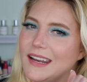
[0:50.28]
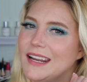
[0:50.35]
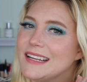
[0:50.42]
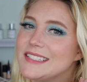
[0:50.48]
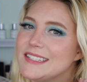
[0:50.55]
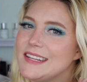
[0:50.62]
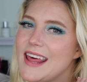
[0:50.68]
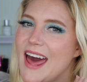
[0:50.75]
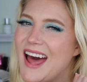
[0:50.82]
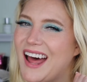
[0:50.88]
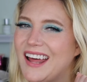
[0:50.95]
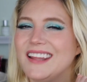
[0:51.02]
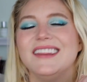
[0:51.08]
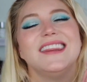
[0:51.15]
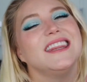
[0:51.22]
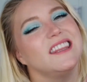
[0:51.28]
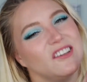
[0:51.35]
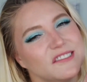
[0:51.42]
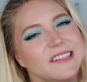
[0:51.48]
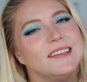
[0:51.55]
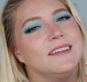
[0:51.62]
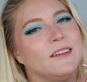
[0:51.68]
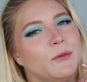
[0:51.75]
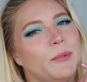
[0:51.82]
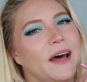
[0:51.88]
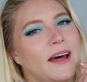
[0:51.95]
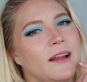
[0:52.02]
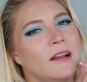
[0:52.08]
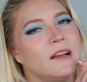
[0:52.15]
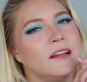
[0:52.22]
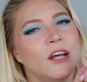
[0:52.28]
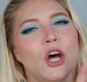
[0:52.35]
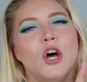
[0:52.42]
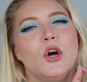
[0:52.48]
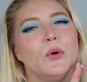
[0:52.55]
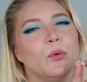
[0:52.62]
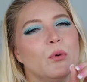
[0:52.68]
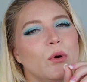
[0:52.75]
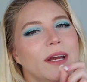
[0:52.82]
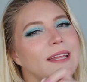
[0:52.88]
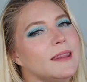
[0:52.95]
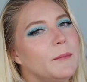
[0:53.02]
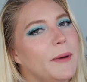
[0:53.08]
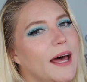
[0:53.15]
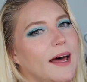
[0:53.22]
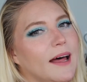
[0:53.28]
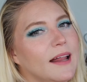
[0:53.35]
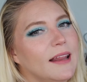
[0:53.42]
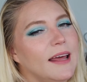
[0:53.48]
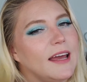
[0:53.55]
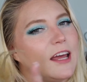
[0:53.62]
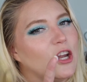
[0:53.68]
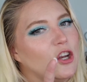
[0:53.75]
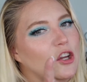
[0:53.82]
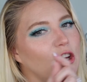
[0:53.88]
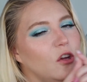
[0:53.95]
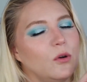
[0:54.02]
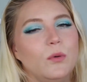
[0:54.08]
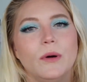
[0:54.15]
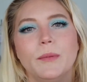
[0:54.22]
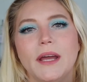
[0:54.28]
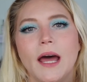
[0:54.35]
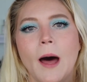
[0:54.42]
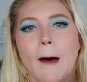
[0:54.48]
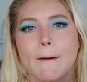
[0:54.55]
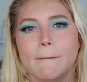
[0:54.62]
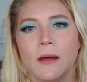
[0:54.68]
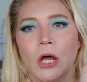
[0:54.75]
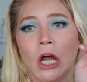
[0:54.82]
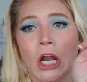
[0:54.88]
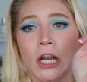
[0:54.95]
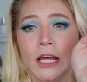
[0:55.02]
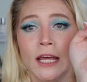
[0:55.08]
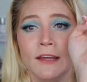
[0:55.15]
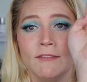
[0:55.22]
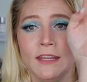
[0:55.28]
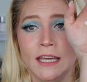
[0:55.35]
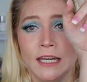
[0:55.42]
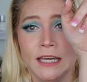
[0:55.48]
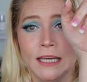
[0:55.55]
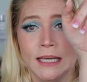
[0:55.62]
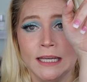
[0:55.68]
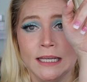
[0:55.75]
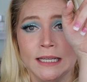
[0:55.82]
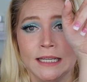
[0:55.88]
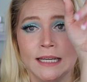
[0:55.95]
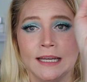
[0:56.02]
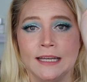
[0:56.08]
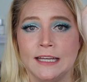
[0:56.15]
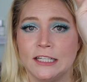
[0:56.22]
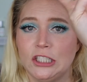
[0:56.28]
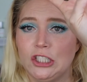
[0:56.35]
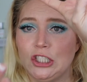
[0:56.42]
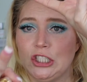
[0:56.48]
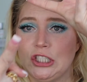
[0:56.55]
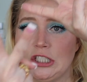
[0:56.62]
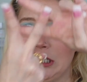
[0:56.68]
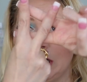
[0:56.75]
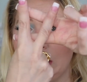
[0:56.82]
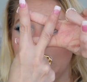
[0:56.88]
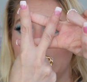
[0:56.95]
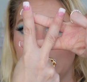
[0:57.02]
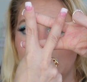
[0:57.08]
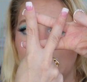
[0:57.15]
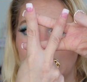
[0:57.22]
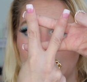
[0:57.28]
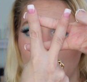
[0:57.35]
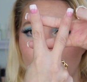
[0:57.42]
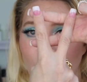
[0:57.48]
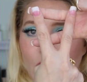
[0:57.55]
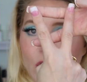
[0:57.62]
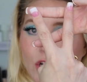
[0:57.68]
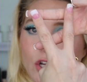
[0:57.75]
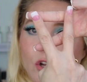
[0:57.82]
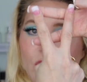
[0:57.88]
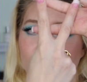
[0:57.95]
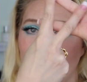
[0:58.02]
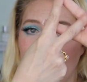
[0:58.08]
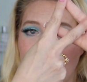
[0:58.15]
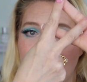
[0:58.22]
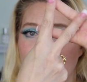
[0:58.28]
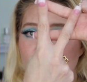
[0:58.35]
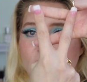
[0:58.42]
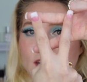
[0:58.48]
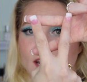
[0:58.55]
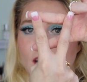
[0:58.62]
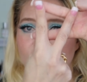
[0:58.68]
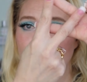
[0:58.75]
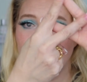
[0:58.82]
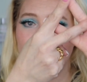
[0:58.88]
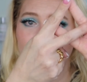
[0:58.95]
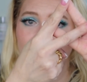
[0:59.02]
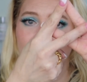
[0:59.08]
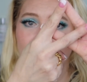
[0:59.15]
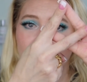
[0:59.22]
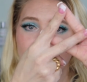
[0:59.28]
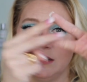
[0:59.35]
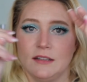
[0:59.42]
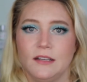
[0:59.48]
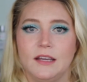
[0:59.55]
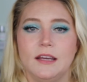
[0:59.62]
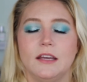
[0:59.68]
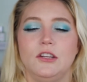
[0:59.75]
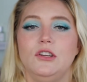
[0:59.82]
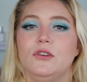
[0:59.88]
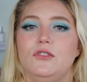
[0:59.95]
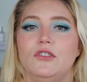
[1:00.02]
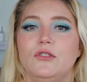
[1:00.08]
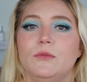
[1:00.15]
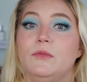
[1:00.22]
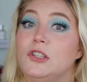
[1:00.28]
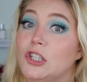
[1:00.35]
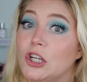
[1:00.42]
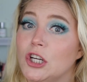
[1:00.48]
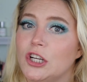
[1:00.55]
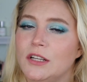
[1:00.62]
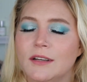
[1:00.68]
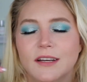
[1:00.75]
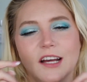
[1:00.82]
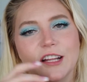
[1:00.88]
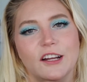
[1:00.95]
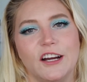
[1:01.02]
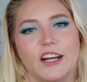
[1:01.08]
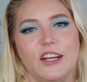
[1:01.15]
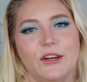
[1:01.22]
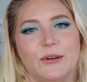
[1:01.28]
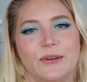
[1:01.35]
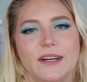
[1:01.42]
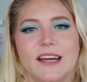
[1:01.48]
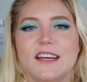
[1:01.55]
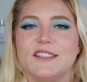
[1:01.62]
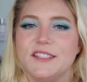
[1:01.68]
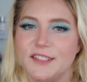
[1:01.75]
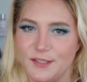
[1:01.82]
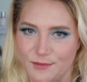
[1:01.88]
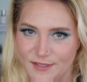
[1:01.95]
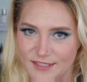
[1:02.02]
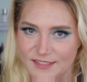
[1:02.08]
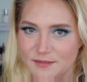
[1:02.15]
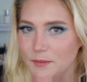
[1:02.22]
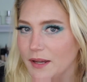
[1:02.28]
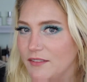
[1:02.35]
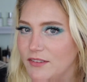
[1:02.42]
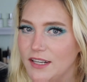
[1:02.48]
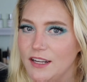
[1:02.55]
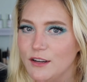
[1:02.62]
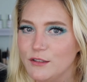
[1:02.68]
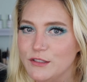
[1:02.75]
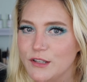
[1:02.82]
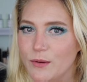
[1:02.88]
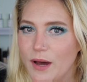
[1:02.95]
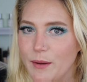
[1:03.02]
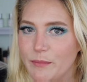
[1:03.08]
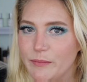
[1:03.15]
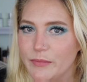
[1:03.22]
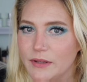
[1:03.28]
Next to that, there's a little bell. Ring the bell and you will become part of the hashtag Notification Nation. YouTube should alert you as soon as my videos go up.